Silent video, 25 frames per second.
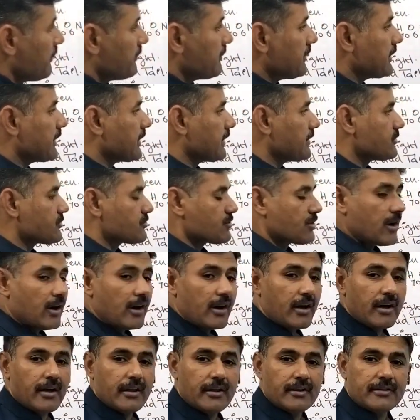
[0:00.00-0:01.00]
we can
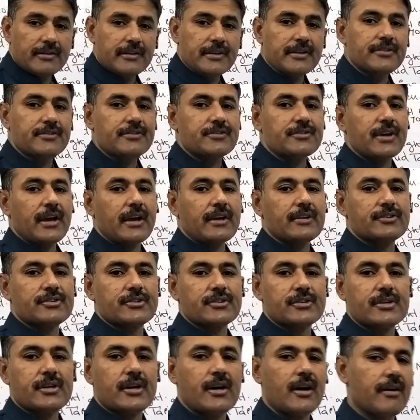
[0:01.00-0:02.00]
draw the
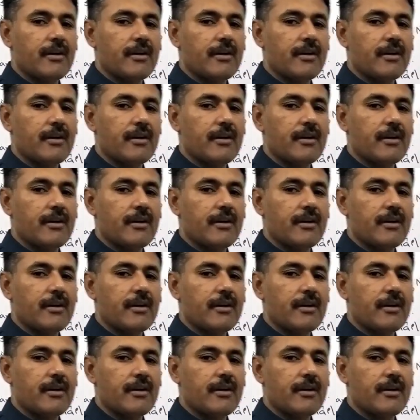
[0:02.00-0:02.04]
structure